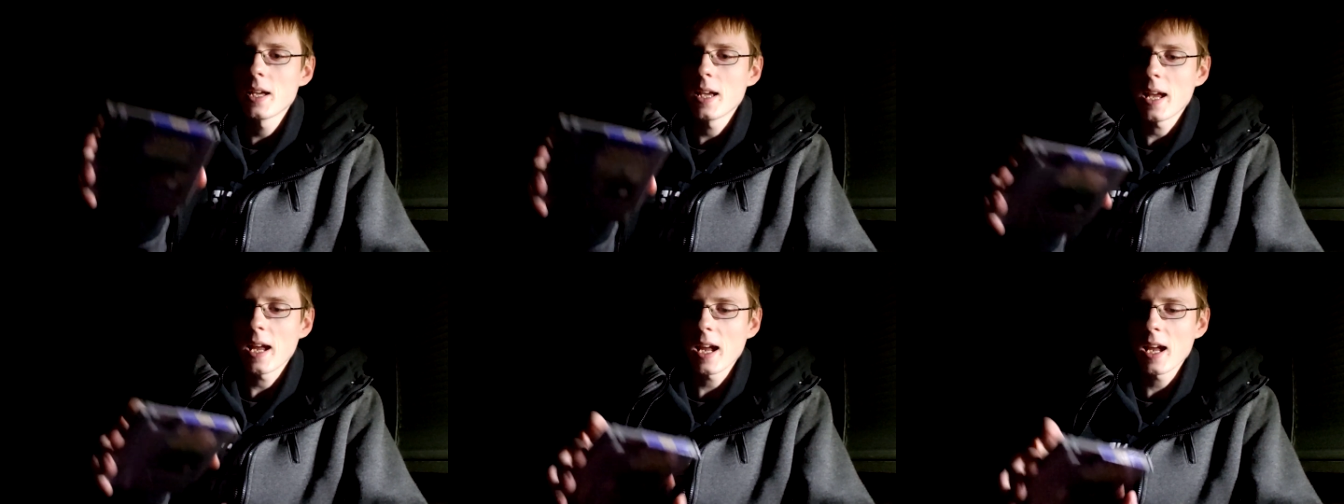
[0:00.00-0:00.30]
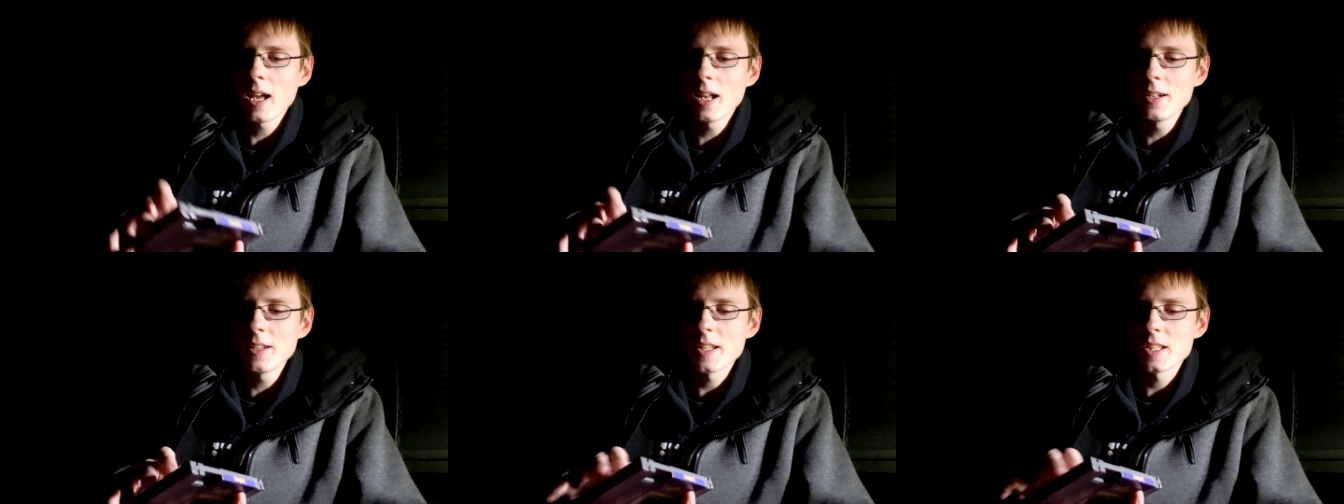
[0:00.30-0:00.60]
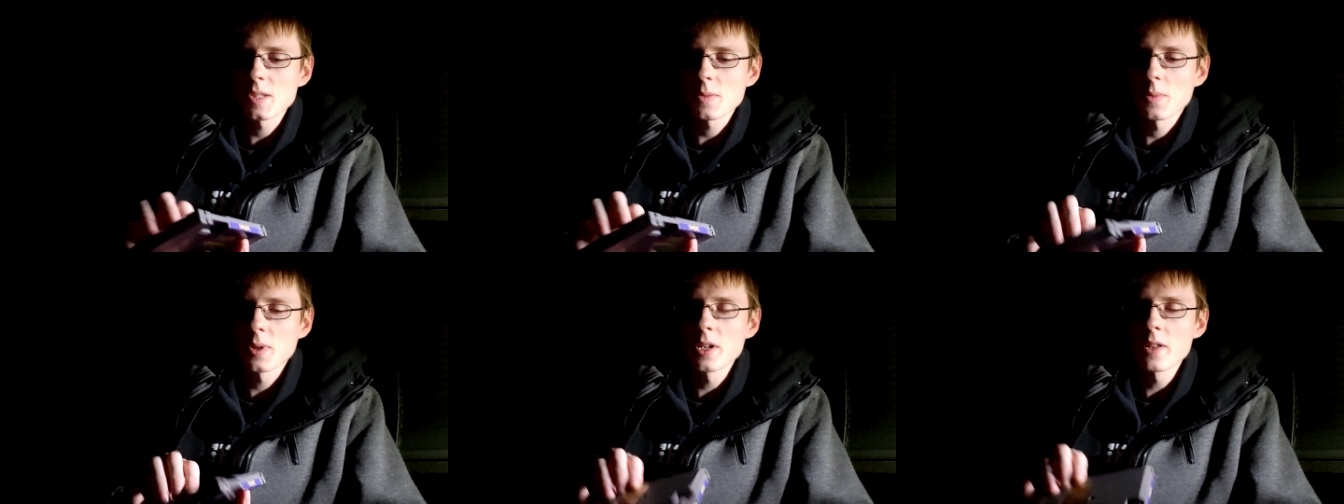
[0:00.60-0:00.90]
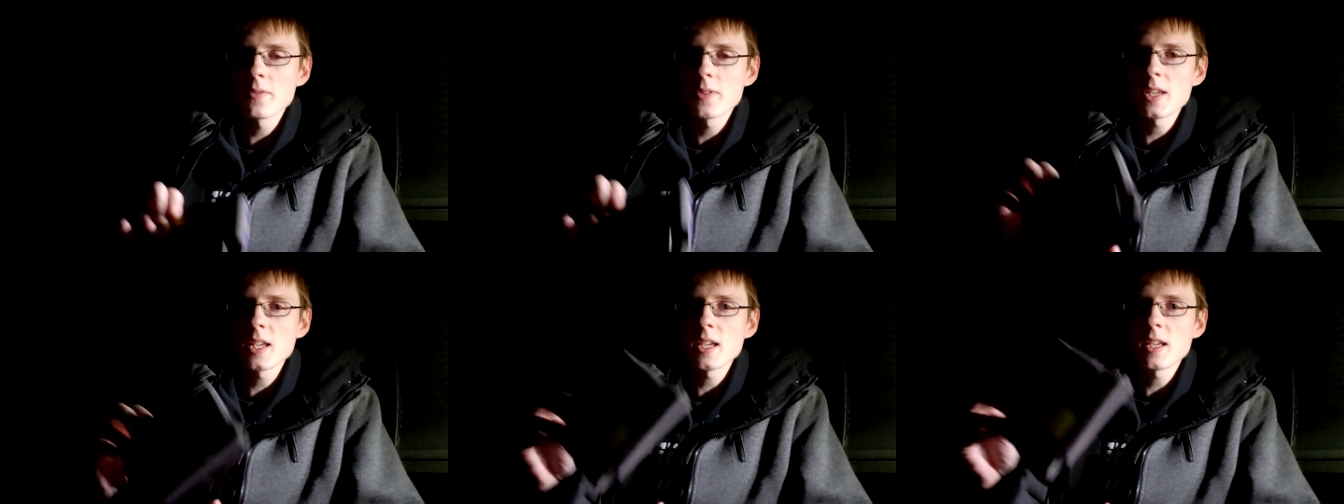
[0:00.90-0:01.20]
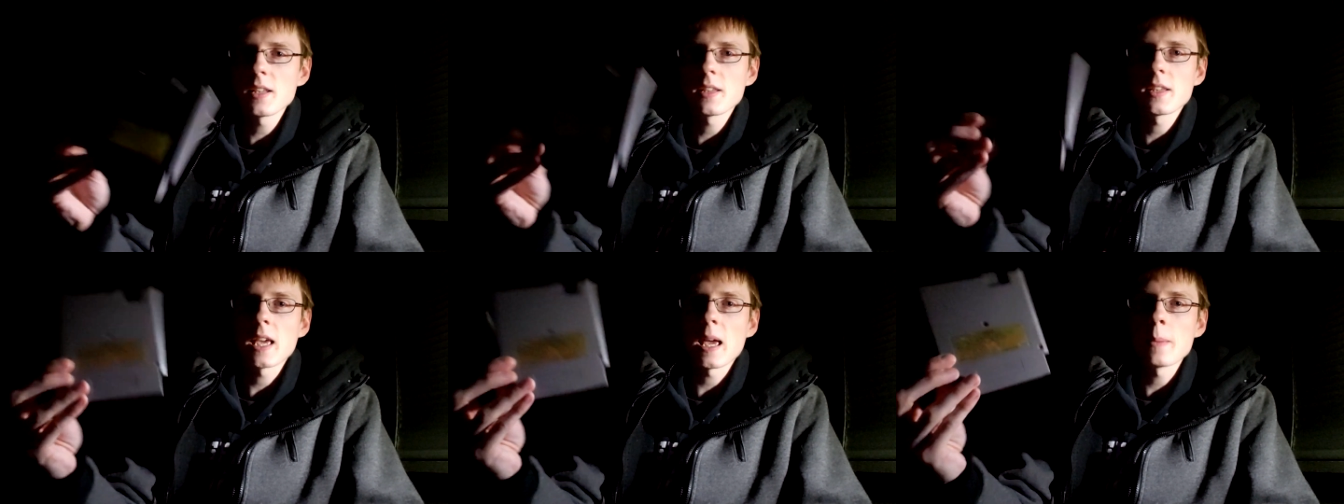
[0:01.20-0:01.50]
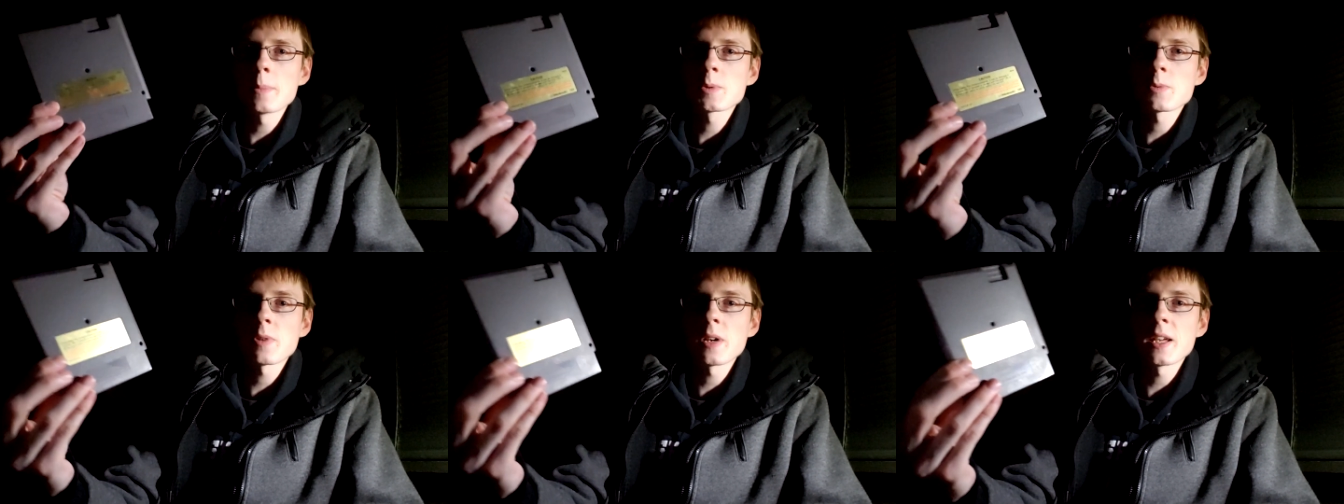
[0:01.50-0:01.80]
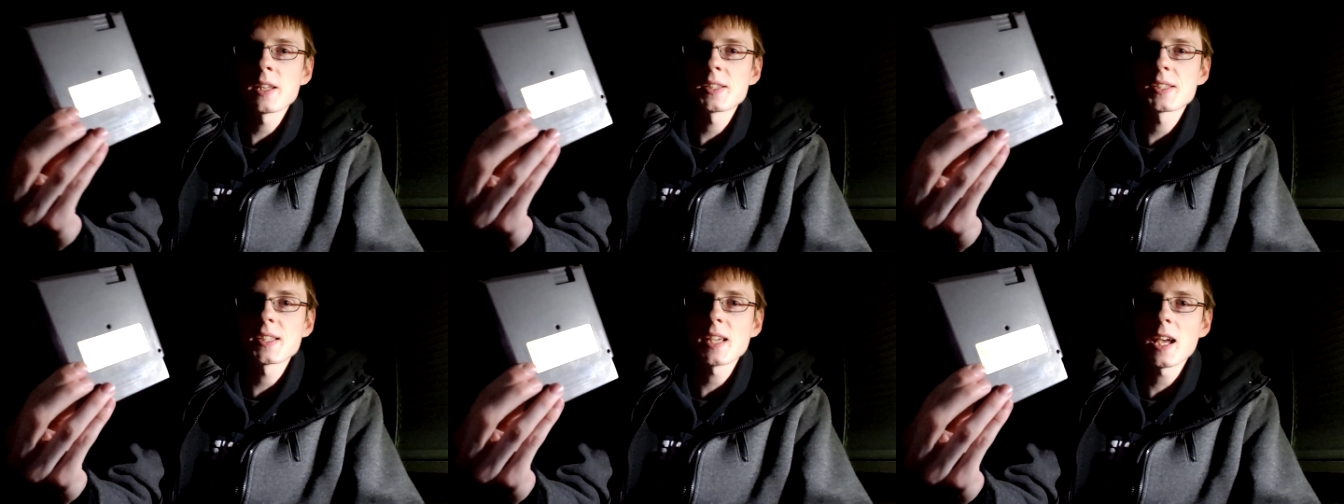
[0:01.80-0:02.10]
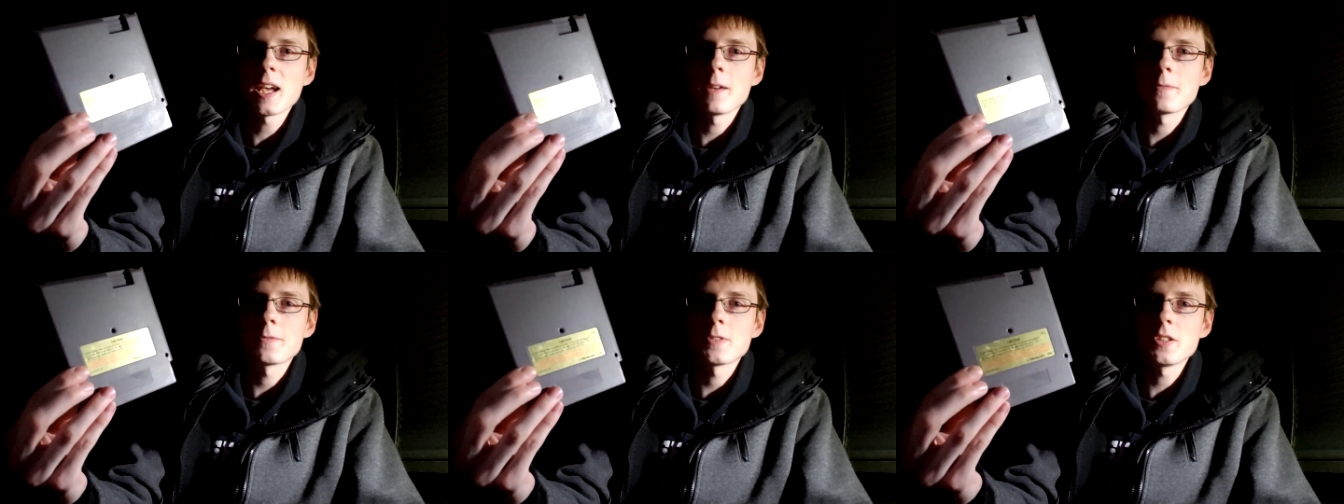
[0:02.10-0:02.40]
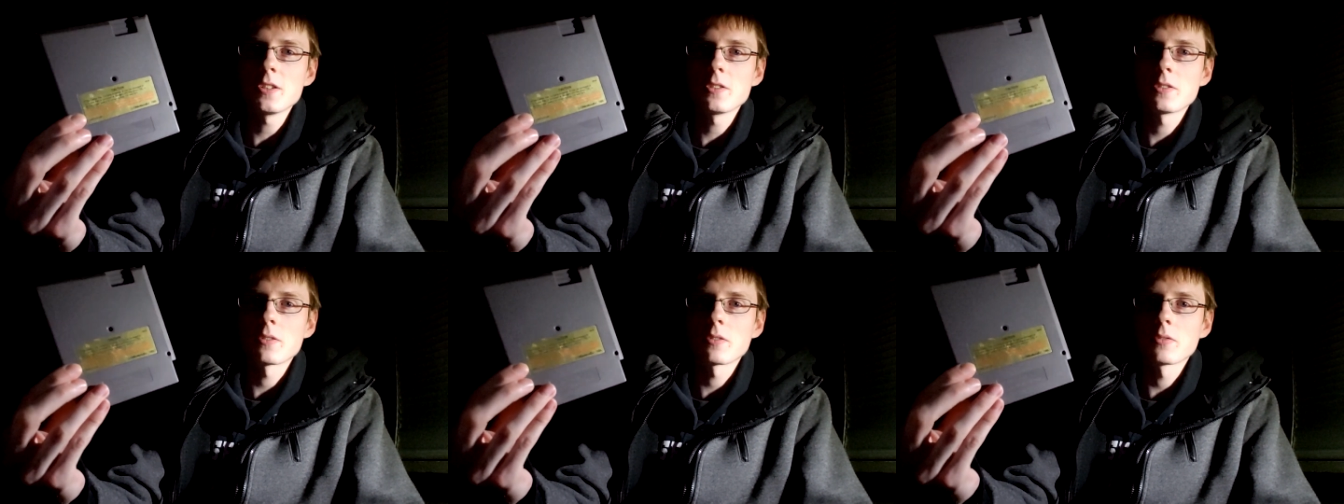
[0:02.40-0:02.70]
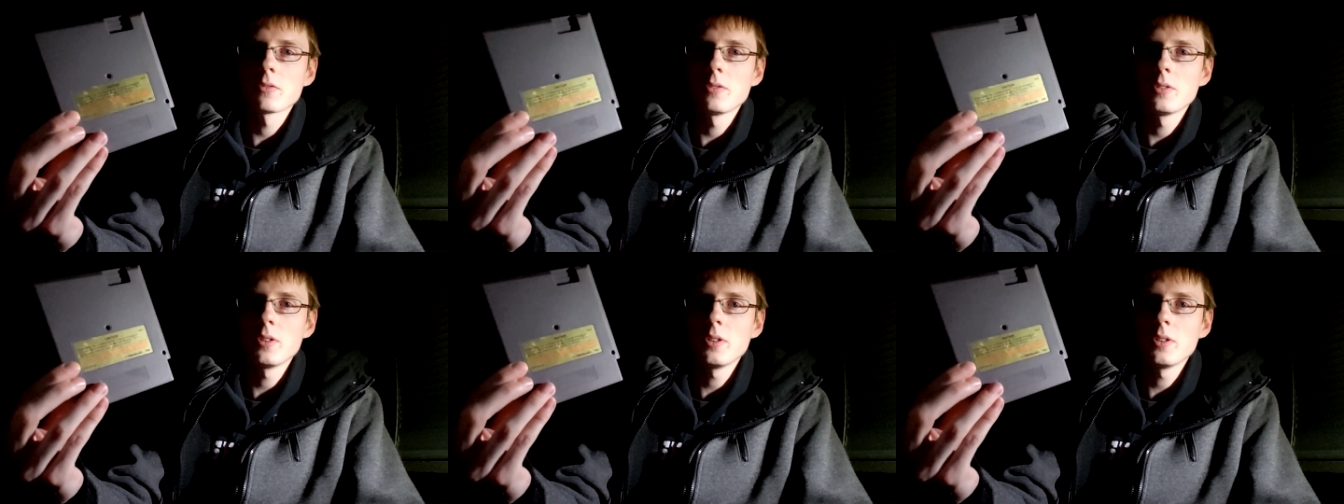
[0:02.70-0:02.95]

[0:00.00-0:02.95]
And it's one of the games where you can save, too.